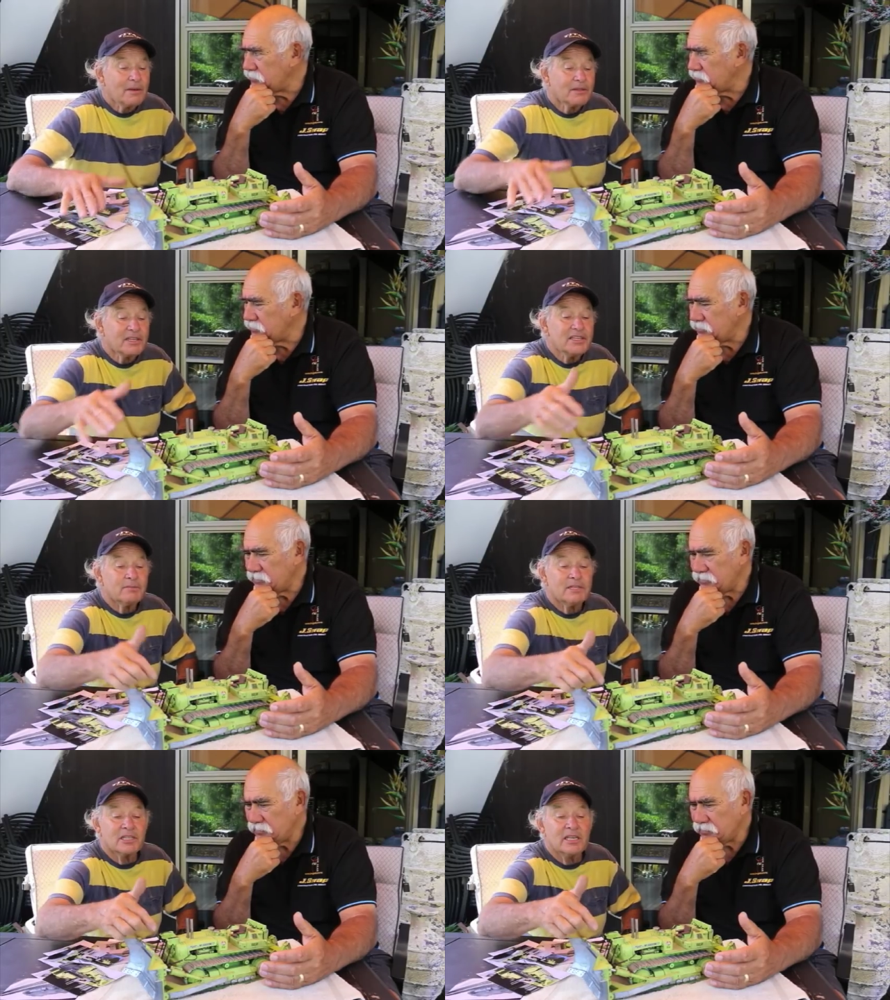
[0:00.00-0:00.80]
Speaker 1: but
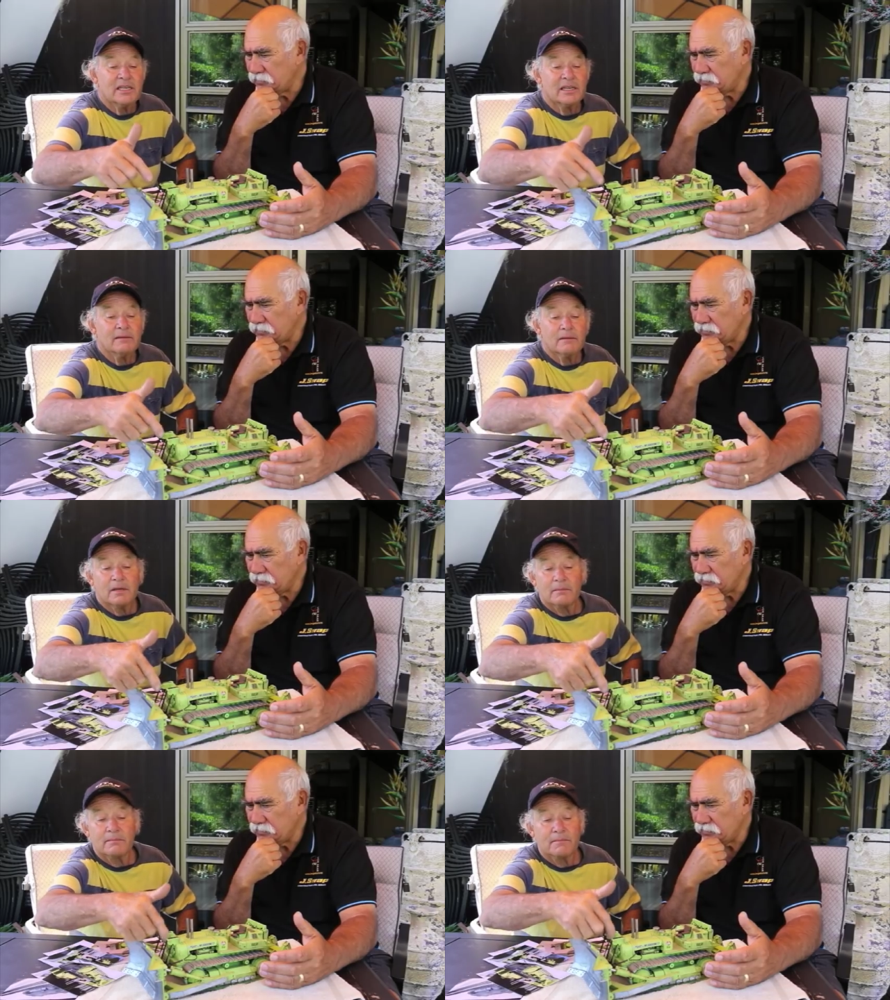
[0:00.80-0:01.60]
these ones here,
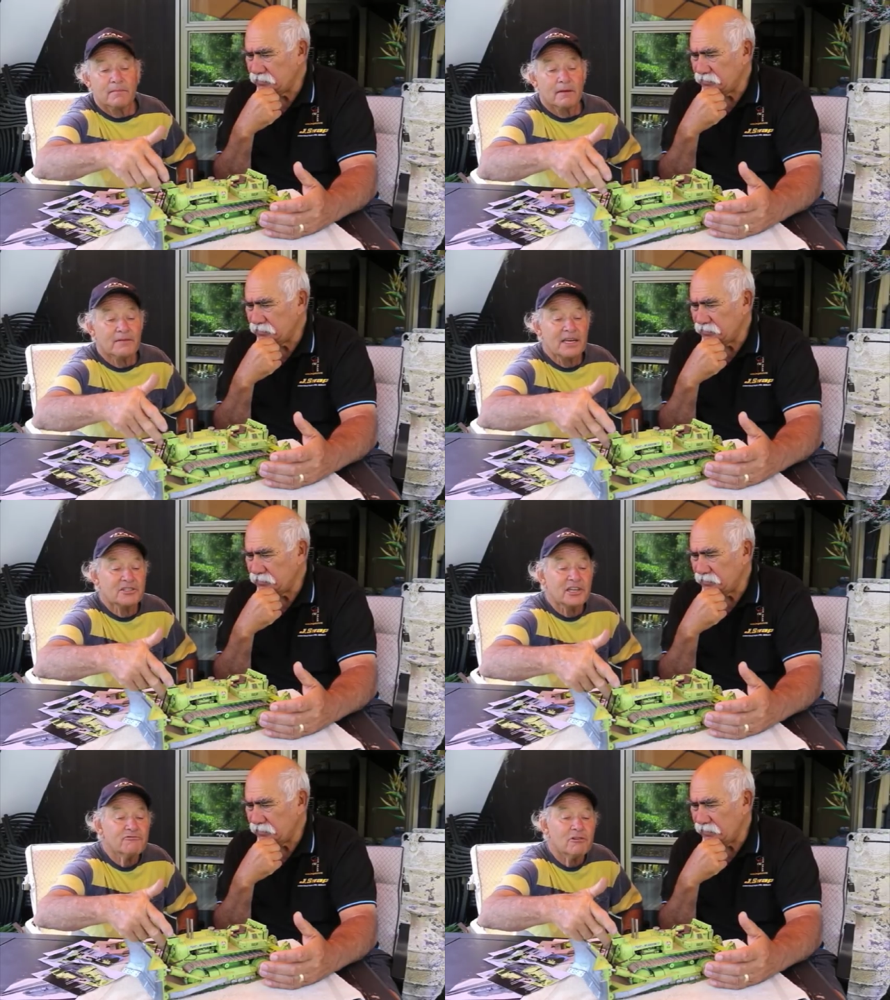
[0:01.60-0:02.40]
um,
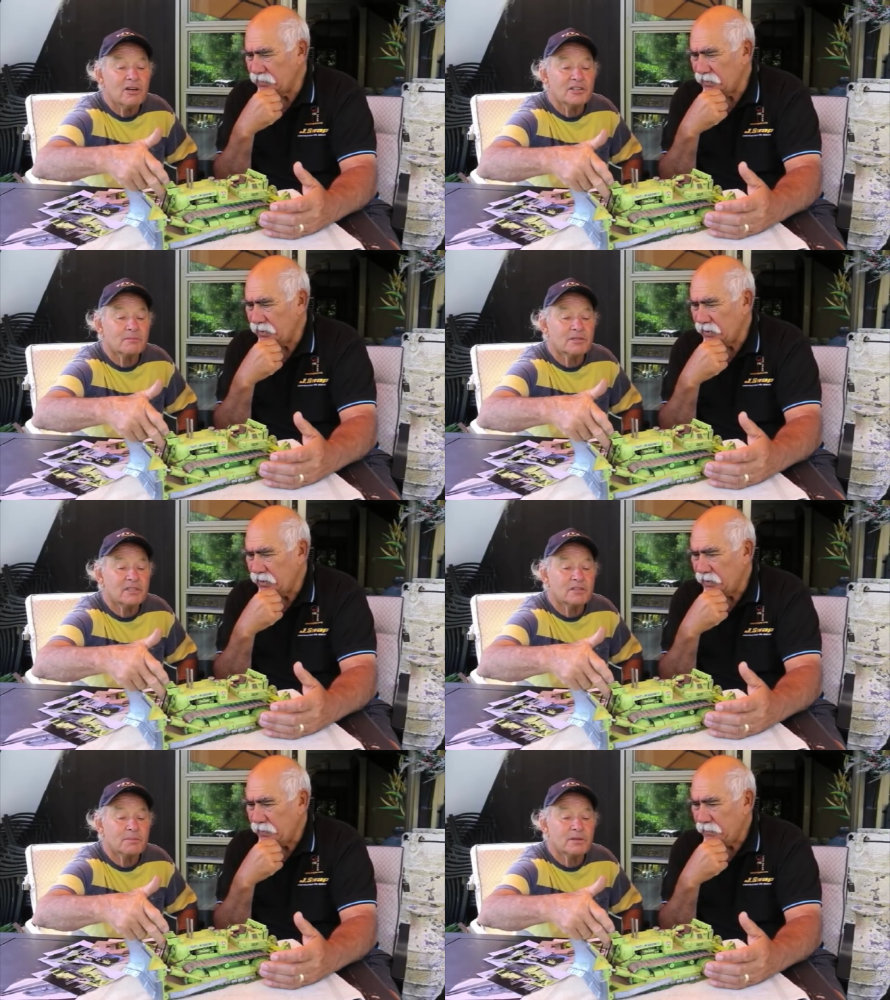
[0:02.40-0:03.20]
they centralise
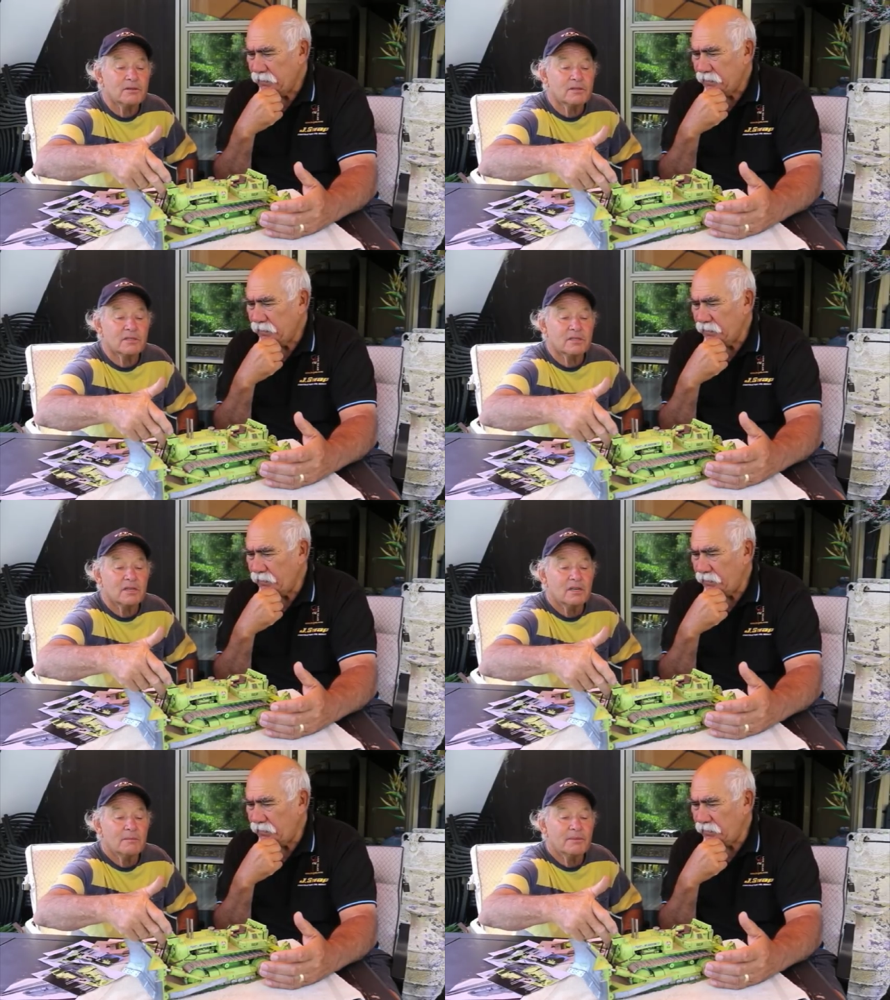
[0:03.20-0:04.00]
themselves
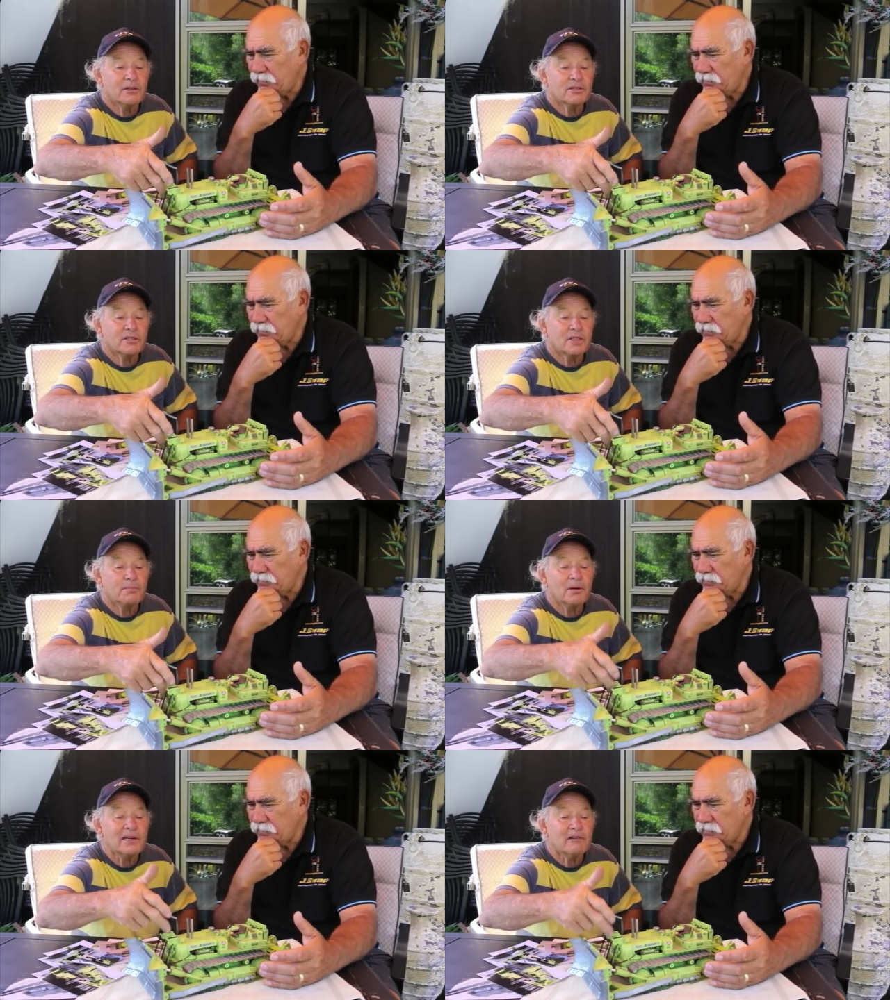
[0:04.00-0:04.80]
because because of
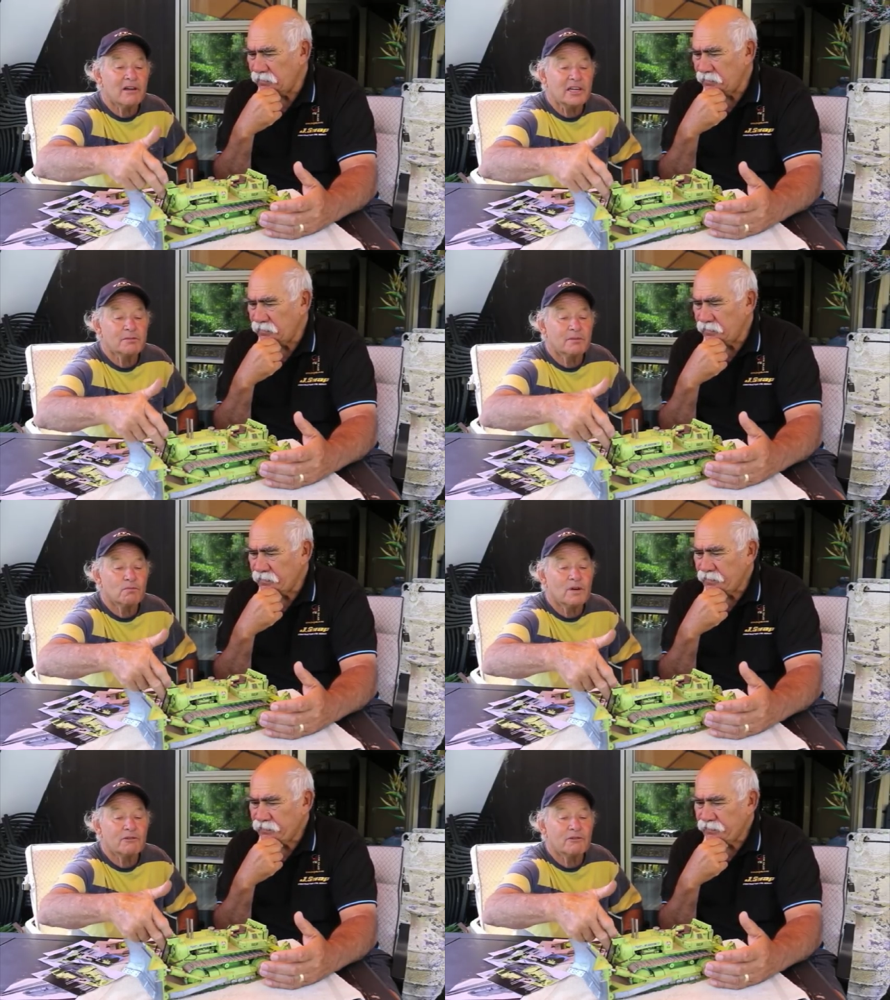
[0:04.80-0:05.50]
the pulley arrangement.